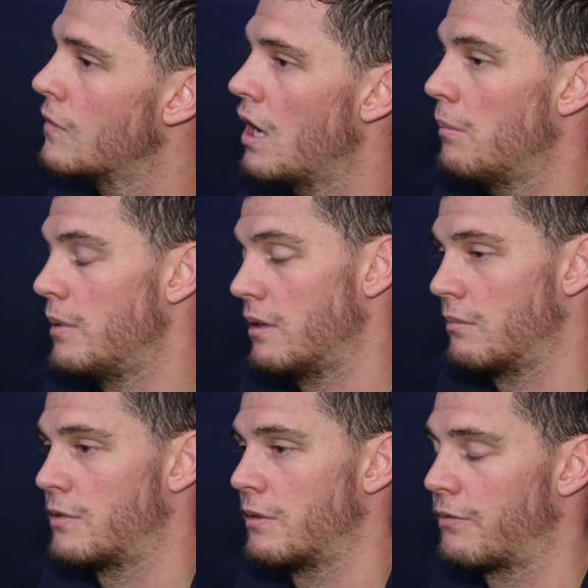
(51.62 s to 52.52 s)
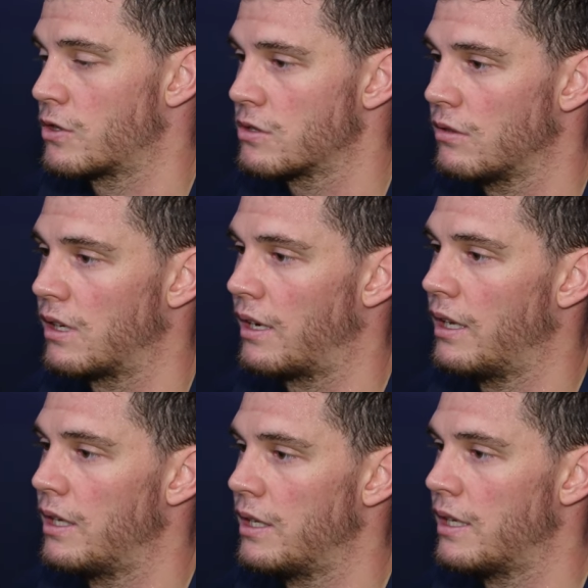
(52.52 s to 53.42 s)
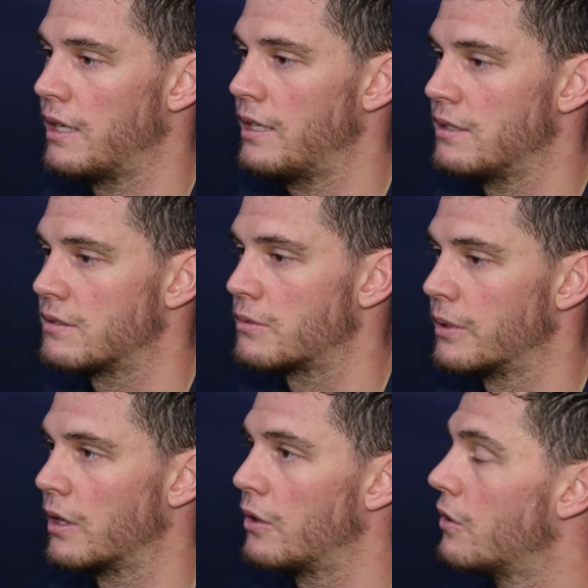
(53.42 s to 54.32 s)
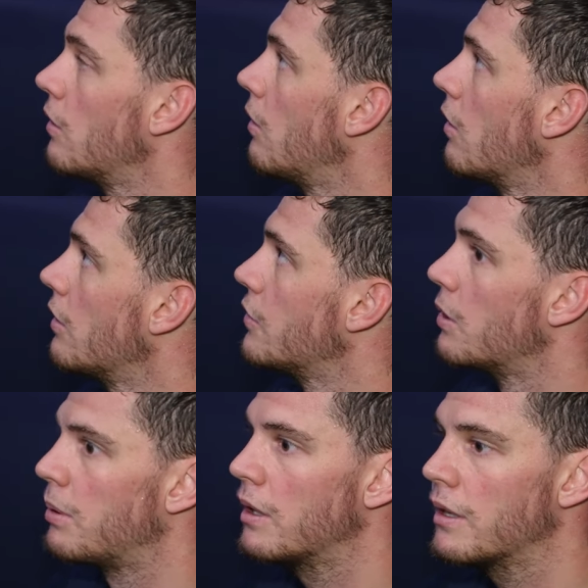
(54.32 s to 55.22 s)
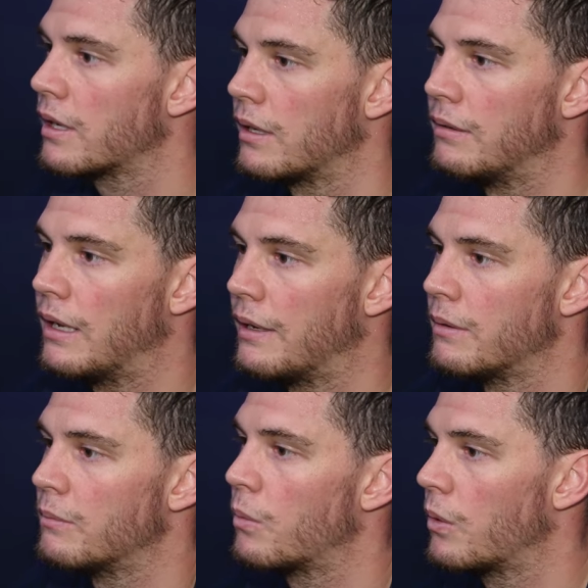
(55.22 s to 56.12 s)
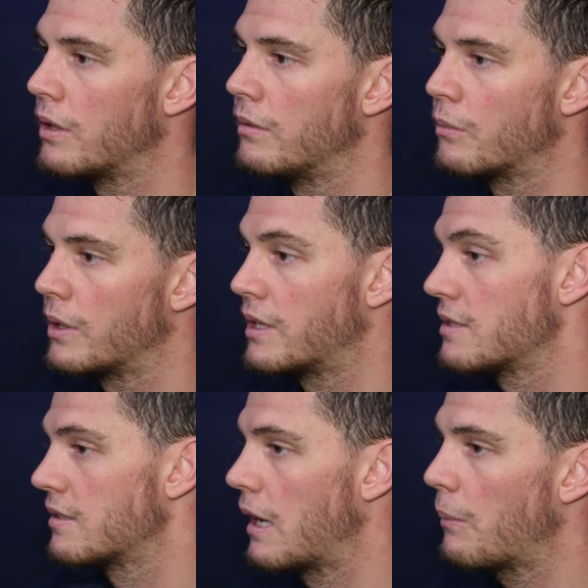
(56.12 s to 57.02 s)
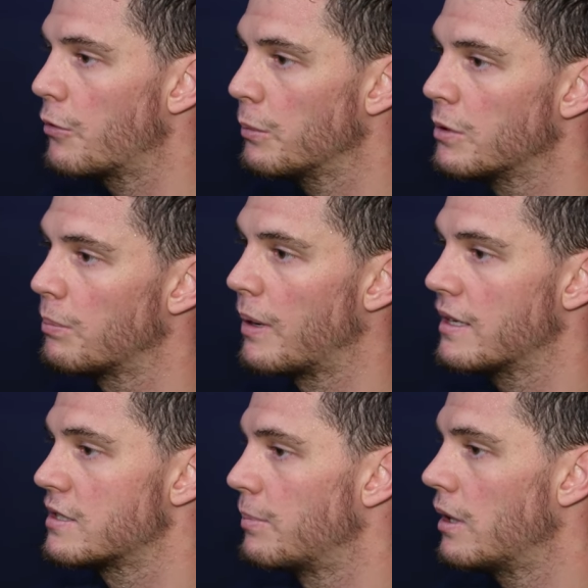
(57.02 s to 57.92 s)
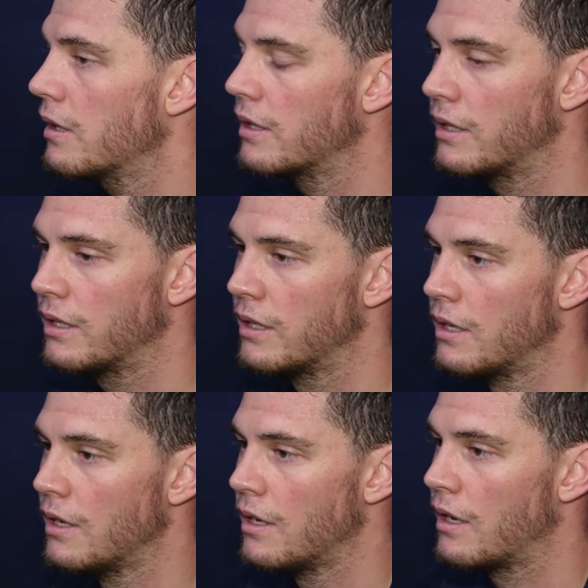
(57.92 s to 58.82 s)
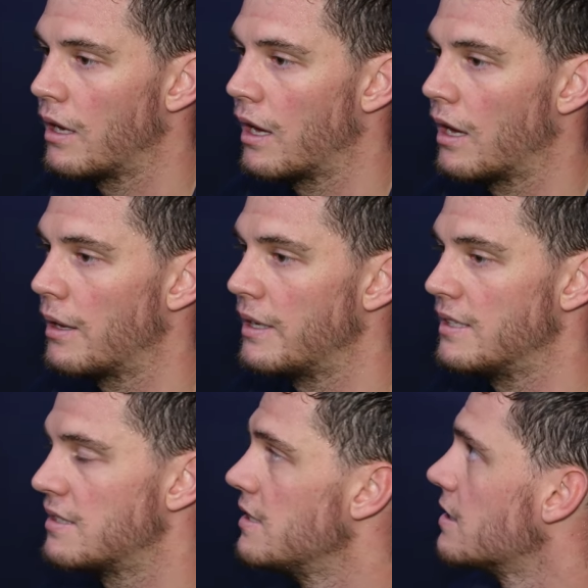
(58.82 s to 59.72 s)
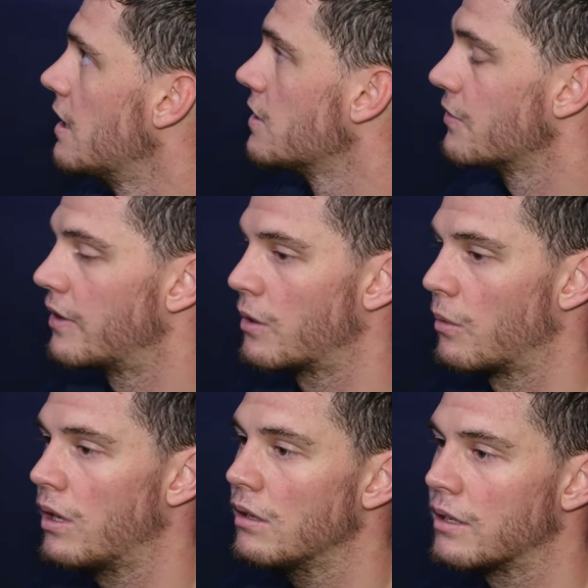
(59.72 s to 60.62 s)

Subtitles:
I mean, first of all, that he's really good to hold on to the puck, and when there's a time for him to pass the puck, he sees the ice very well